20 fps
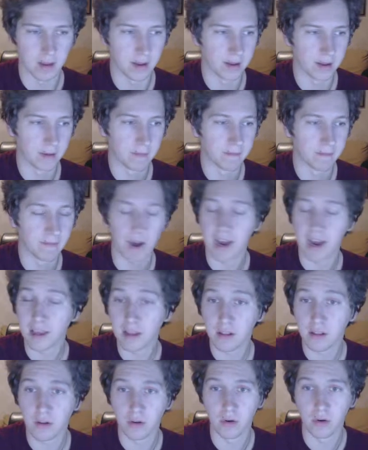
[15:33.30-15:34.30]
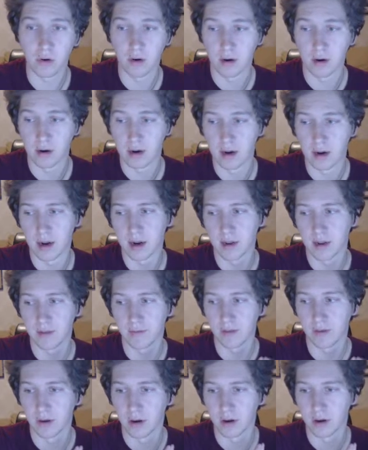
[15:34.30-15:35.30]
fight, or
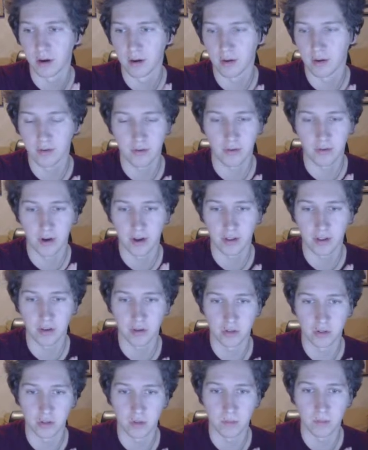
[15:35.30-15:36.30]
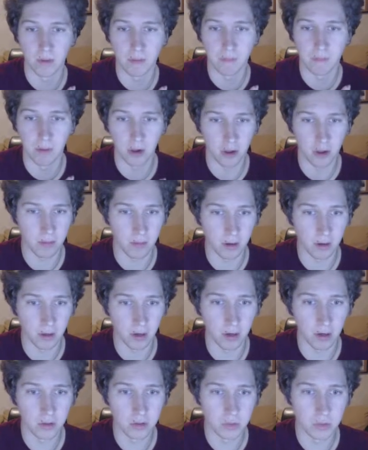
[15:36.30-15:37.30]
if you're trying to scoop up multiple
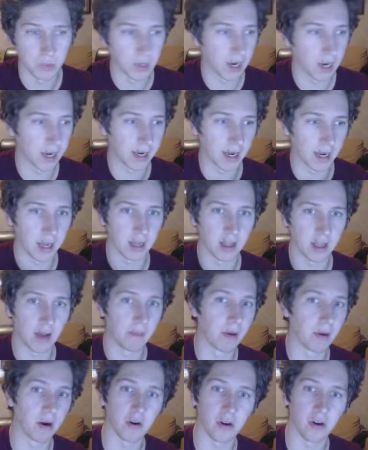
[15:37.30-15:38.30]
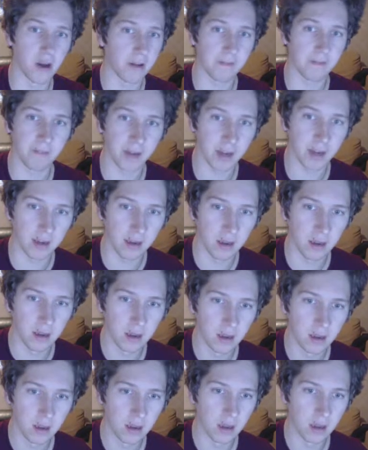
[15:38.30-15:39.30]
clues with like a double or nothing
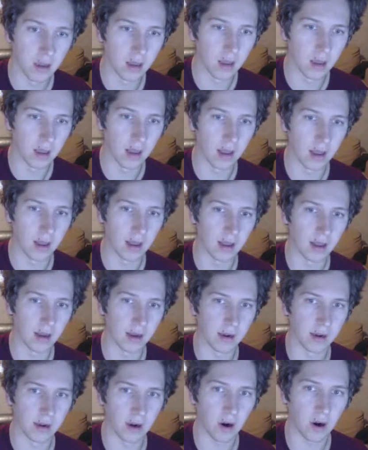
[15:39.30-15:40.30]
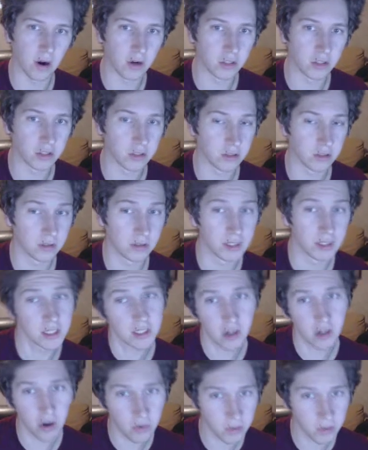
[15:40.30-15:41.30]
card. So this
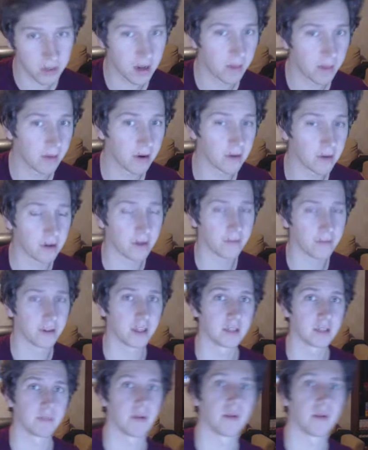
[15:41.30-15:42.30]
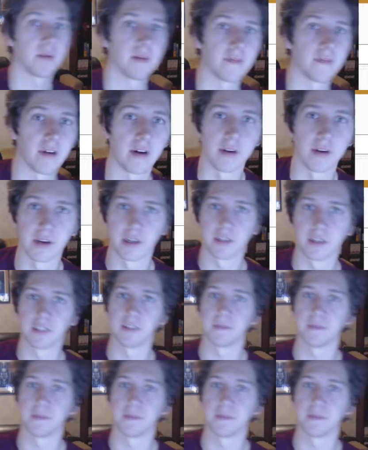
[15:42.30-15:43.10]
card with double or nothing is probably very good.